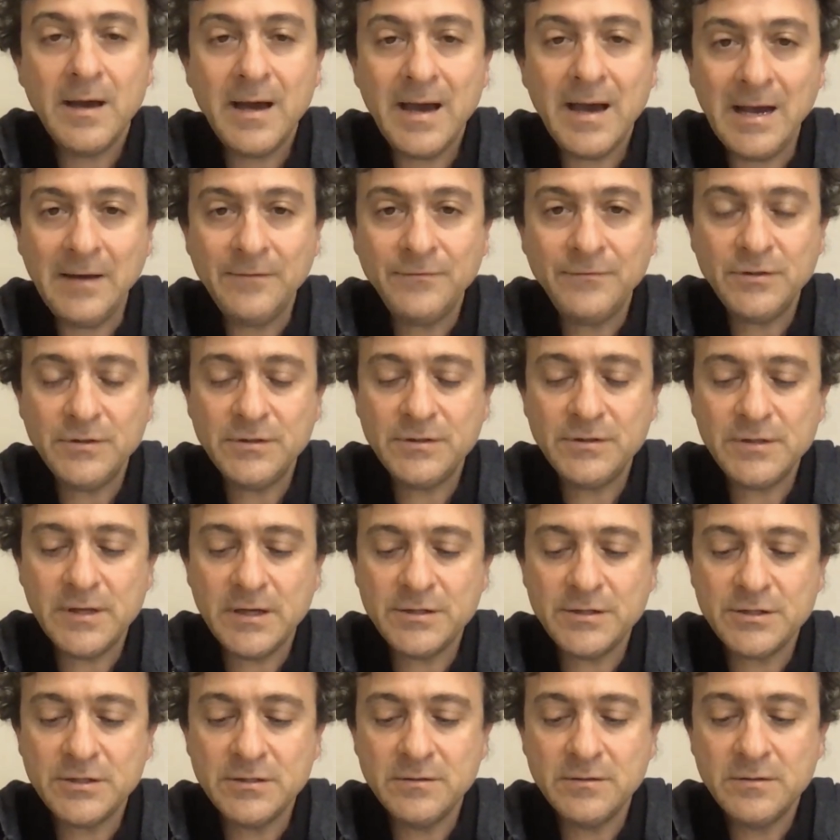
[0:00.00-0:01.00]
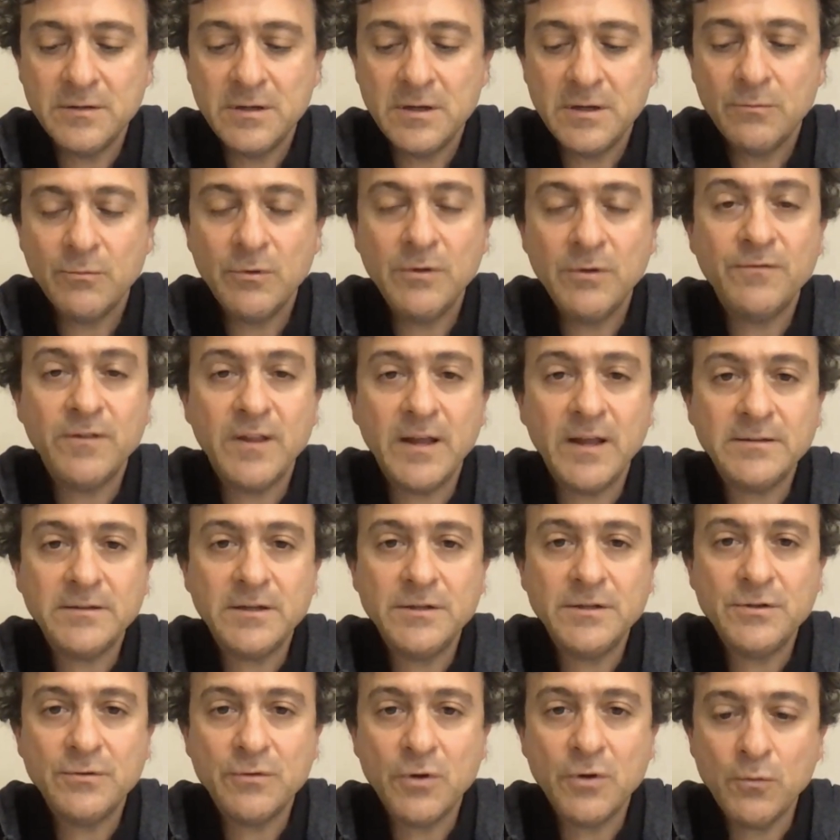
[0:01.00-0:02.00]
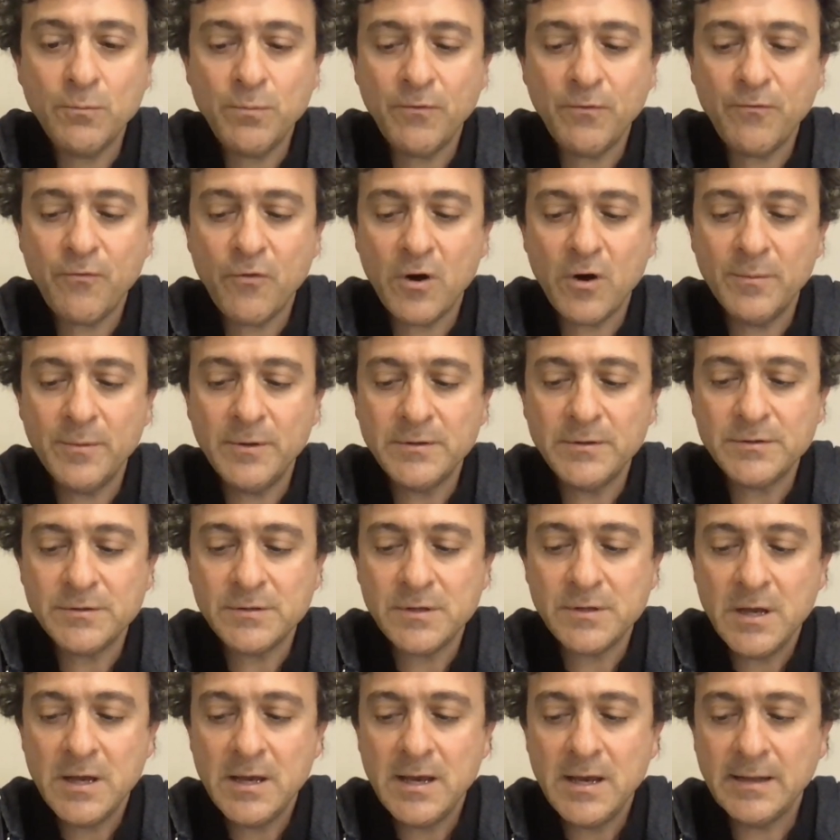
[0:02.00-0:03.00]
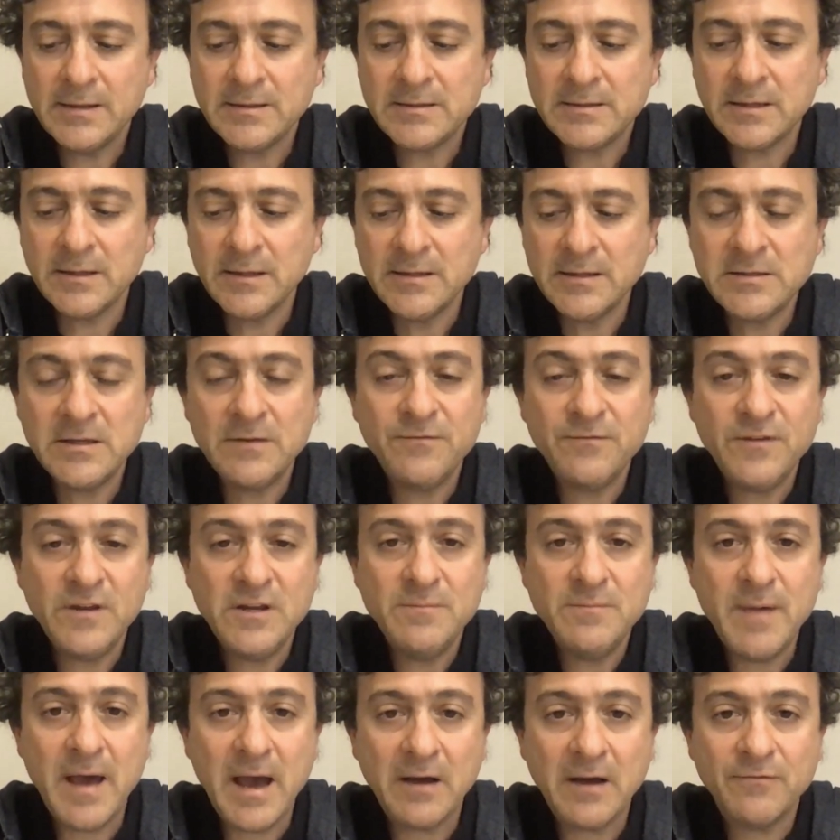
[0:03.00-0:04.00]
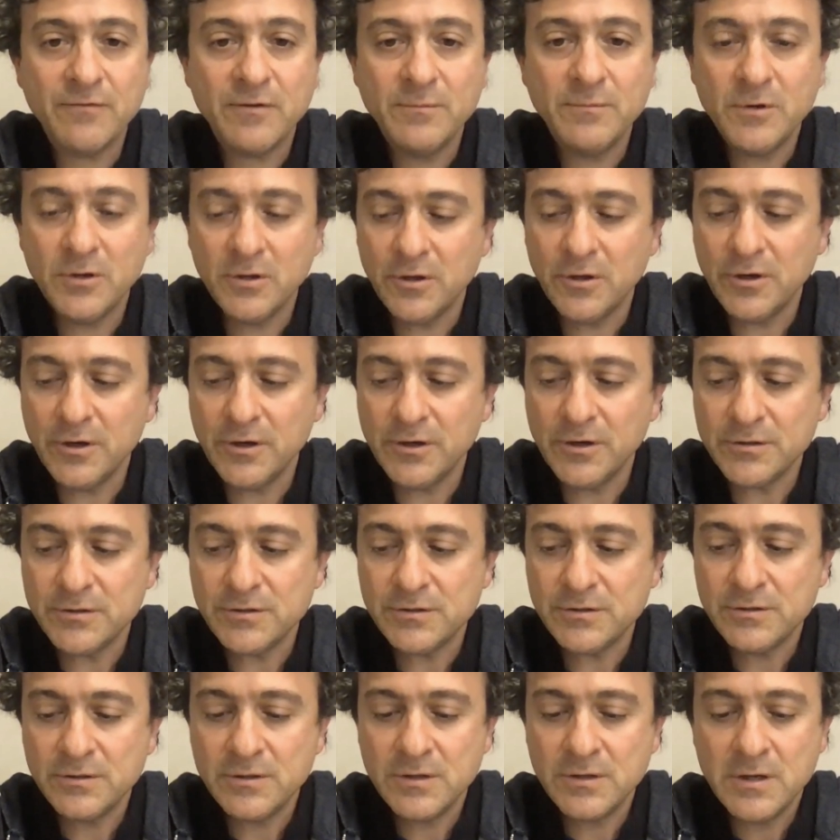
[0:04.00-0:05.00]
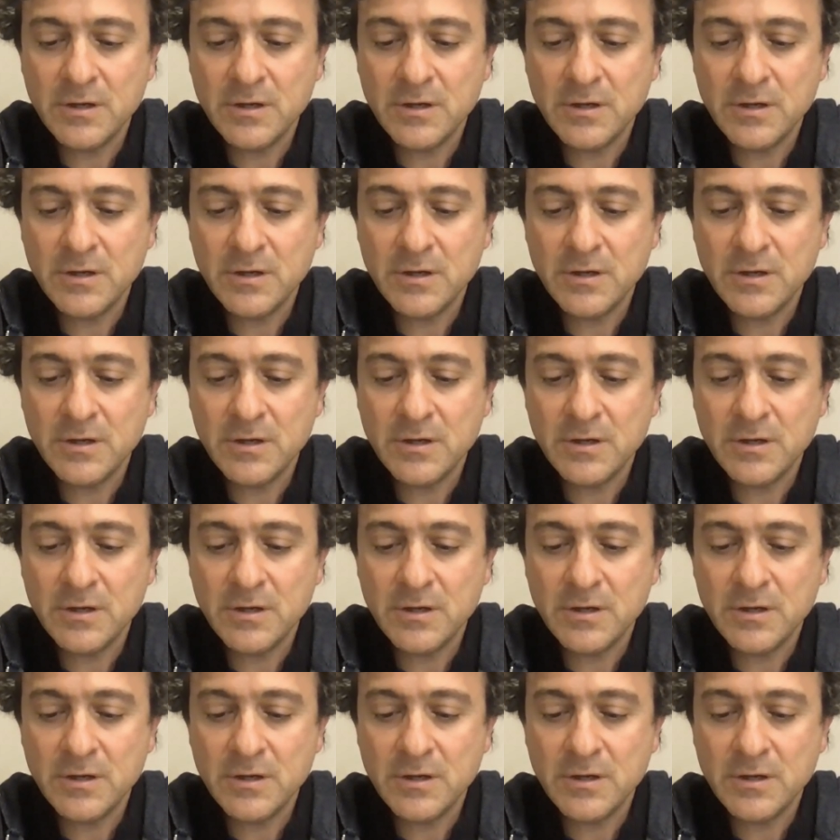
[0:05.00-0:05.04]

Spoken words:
After the session, reflect on your own performance and solicit feedback from your learners.